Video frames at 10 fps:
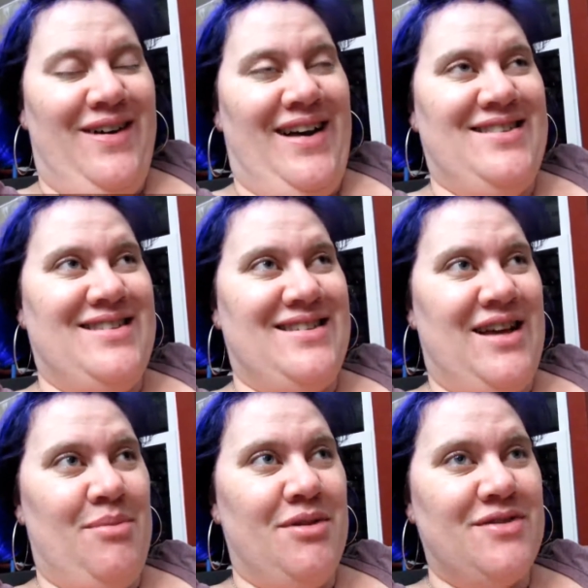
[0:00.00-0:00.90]
the last
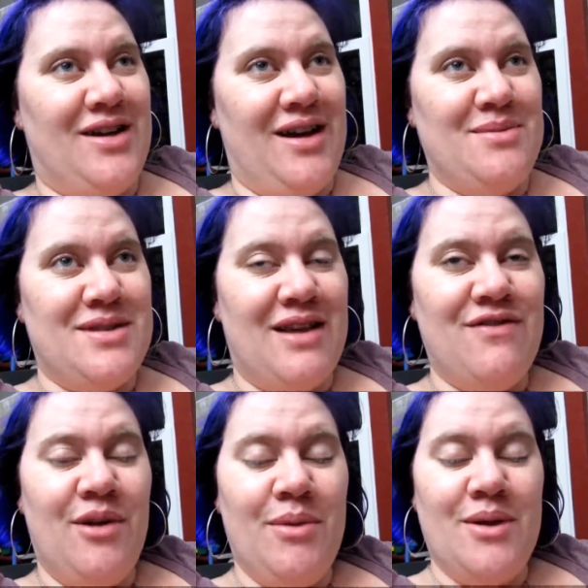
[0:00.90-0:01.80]
couple of times that I
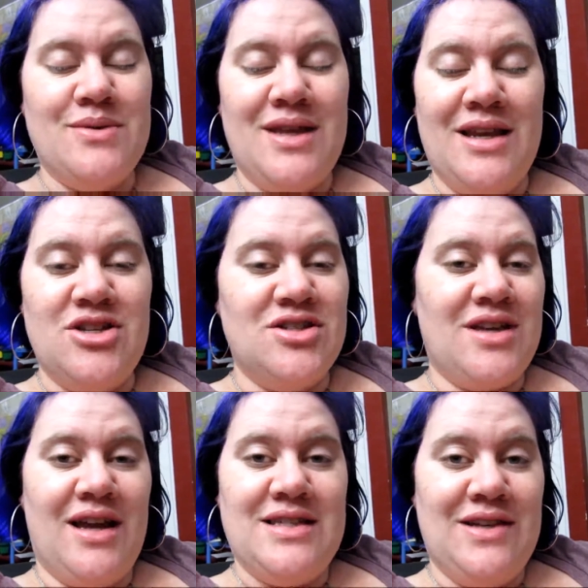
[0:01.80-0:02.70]
filmed those and it's
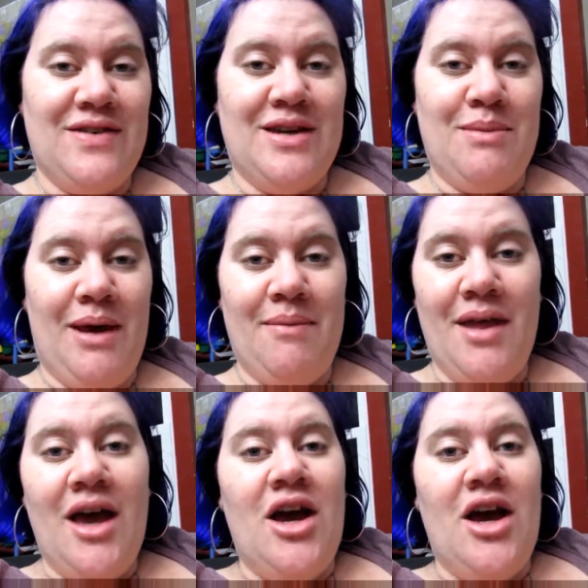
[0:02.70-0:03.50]
just kind of silly to me.